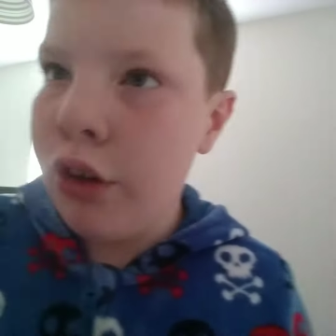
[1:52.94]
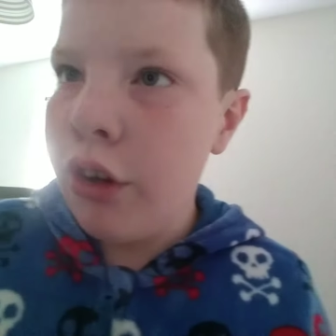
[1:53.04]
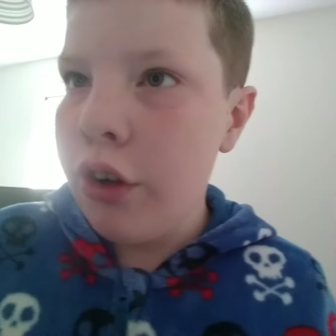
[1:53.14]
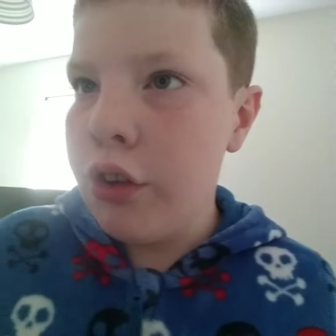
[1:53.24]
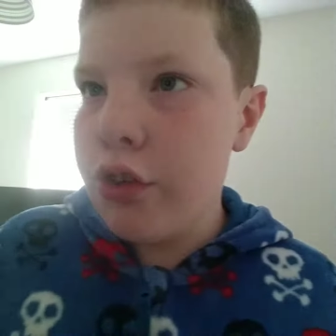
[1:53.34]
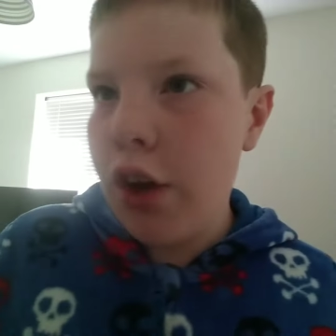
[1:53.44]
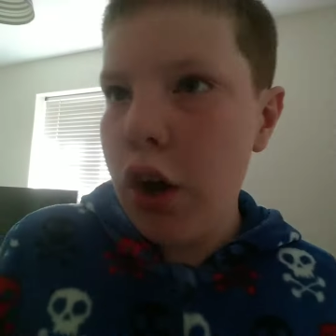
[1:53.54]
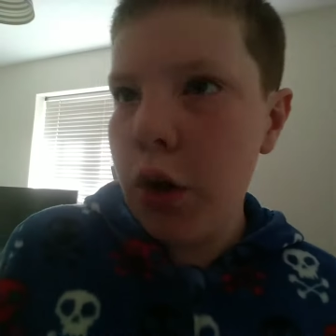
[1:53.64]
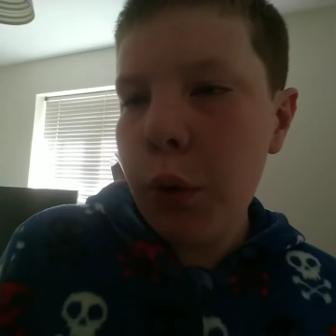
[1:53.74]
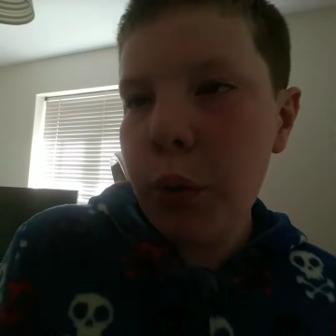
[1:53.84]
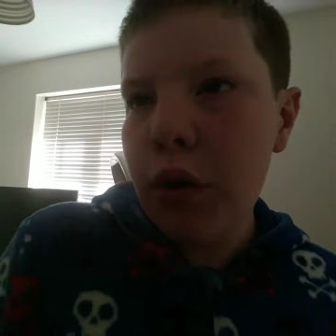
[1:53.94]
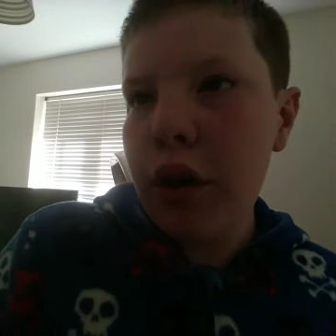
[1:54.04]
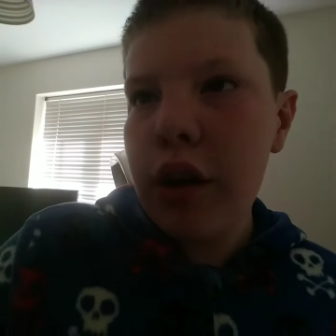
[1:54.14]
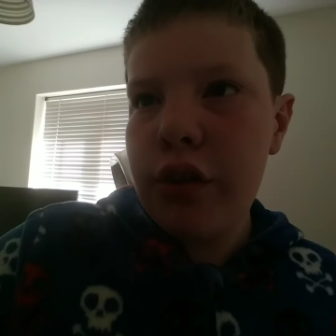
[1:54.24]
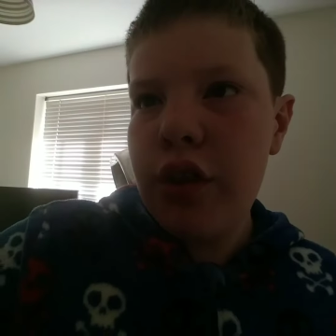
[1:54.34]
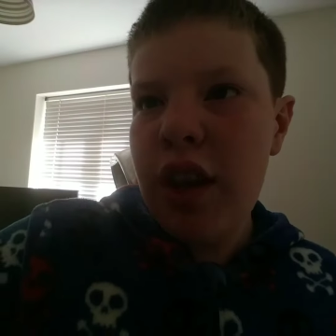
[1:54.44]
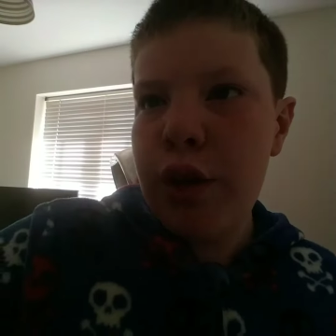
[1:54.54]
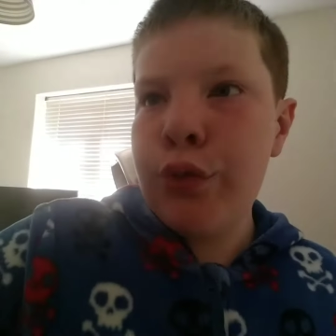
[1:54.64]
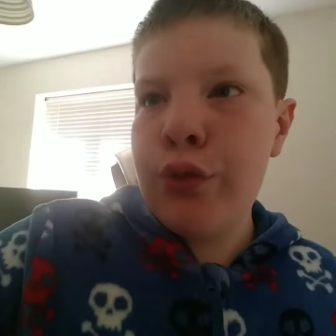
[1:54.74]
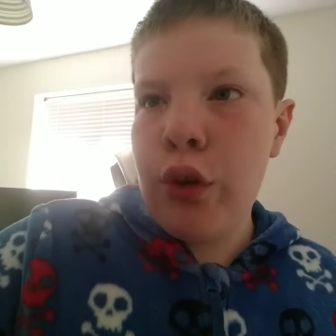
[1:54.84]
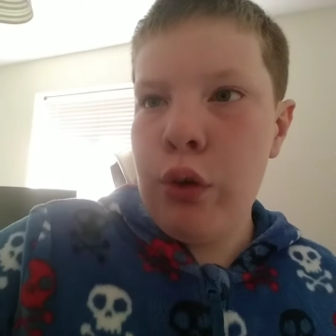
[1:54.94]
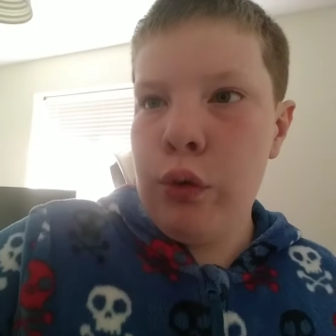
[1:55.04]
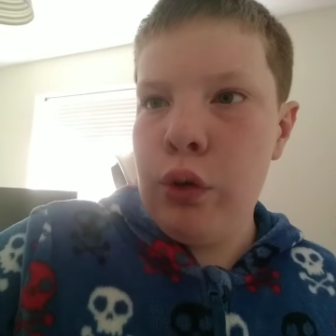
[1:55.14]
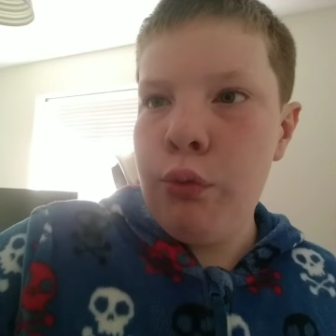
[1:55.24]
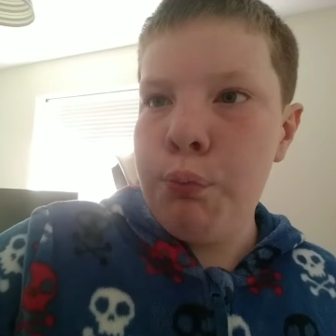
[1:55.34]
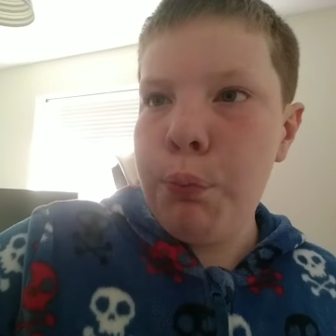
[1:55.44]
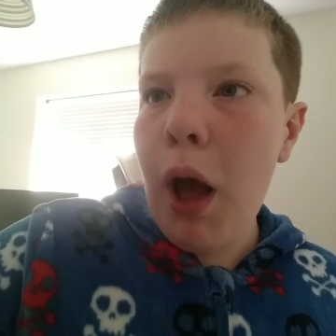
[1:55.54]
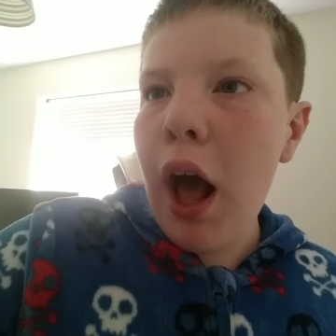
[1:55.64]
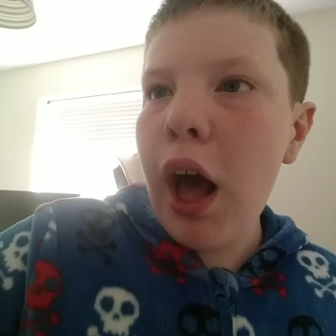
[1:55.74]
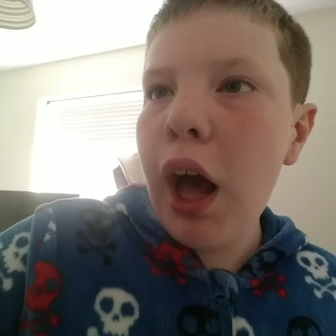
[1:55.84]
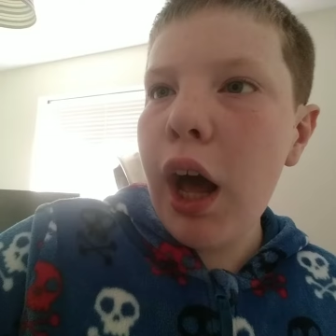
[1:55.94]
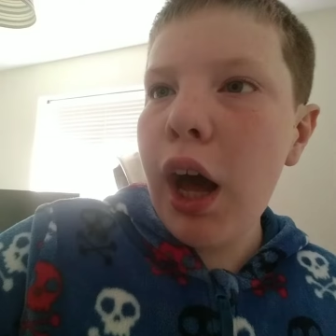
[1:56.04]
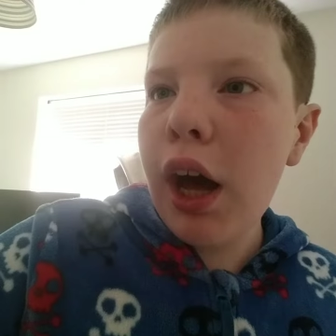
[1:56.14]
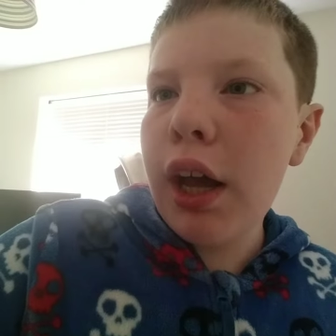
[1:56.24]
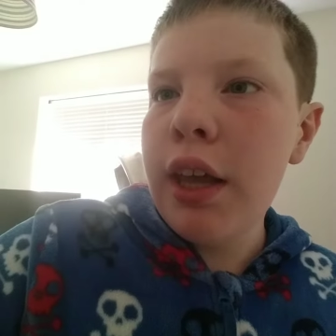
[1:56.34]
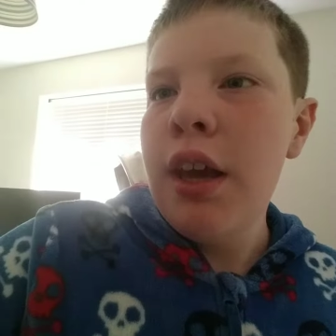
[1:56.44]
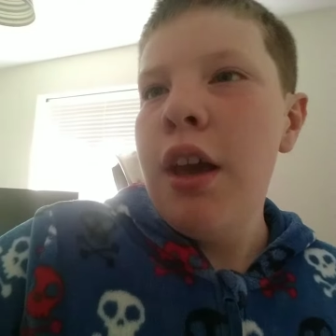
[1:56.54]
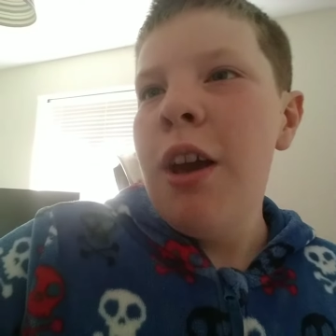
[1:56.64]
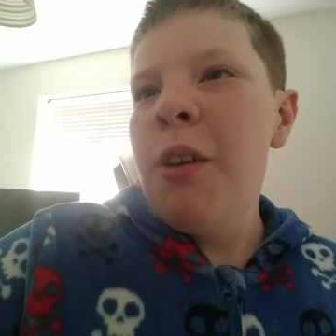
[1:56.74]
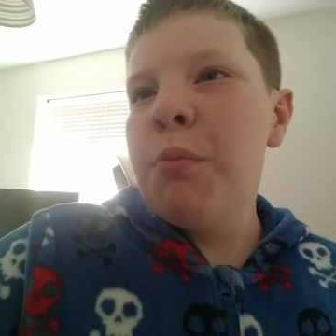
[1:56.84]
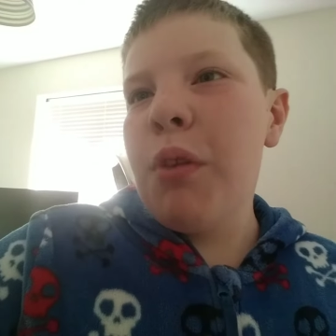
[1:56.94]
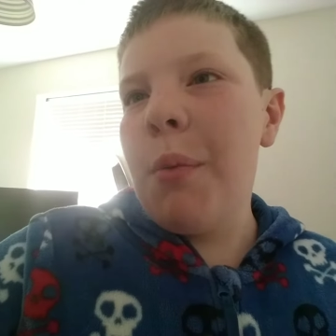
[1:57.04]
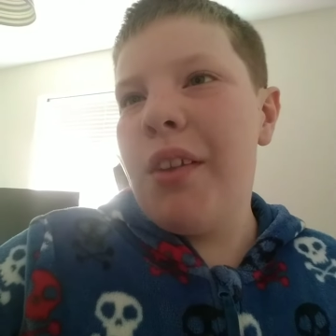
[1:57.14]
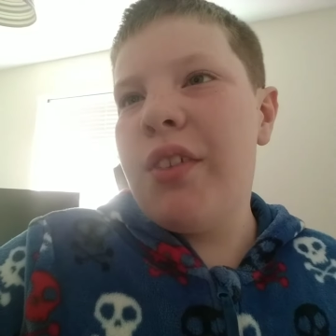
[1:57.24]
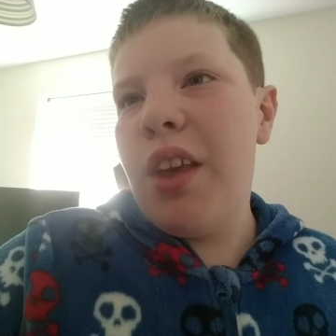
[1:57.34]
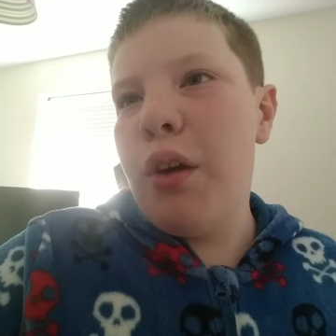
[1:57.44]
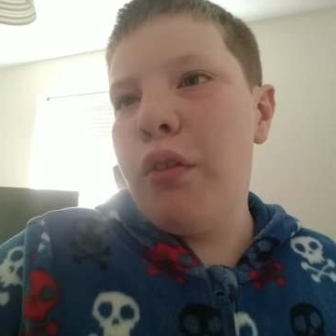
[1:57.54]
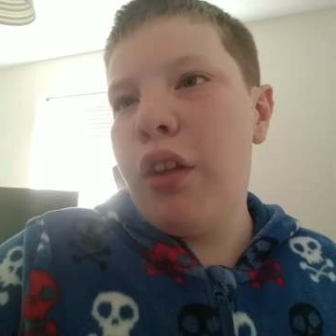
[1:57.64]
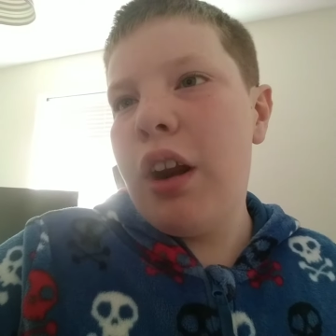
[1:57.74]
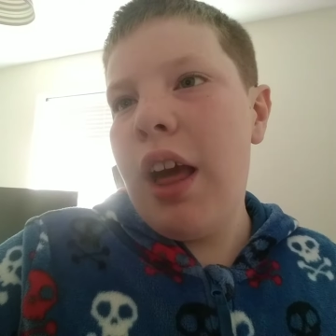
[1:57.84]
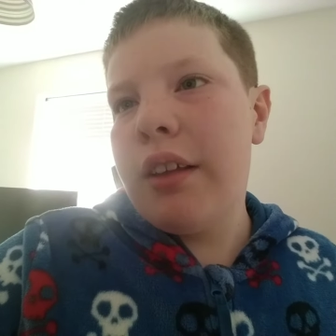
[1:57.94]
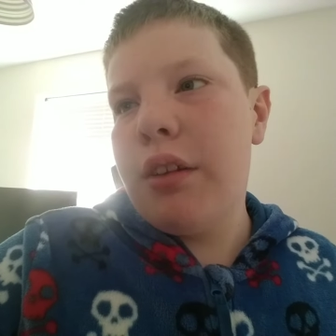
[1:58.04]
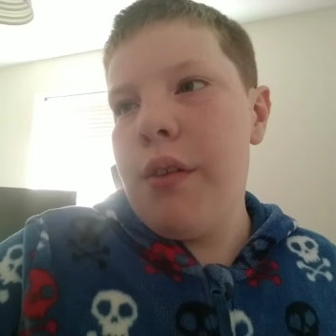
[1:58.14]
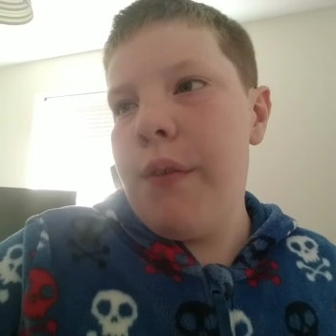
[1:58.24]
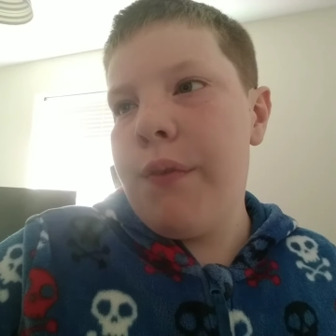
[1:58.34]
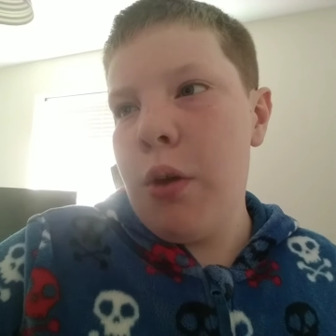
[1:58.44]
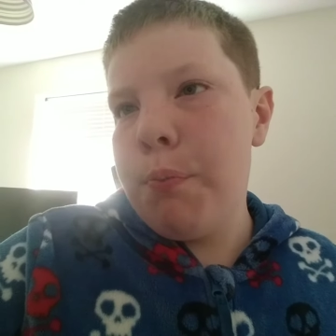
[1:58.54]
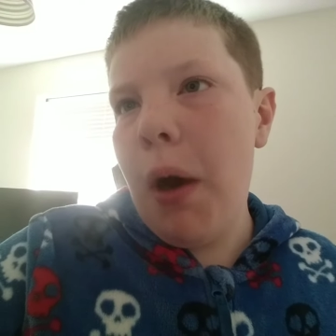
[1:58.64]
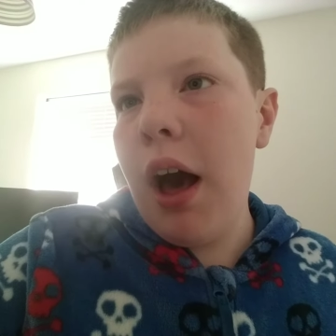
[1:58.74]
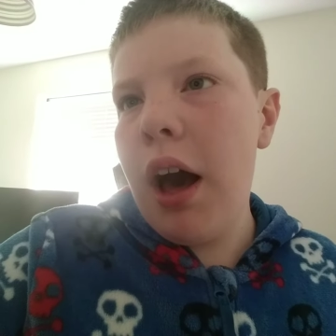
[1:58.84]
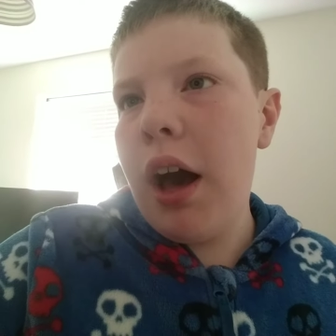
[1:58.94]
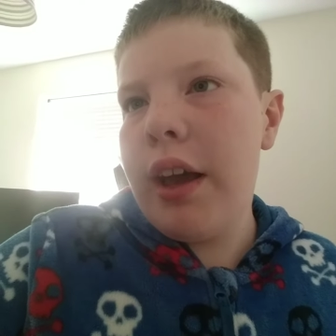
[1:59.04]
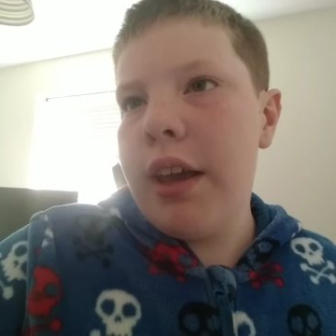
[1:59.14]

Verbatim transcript: So I'm gonna see you soon. Bye! Probably see you on the ladder review. Bye!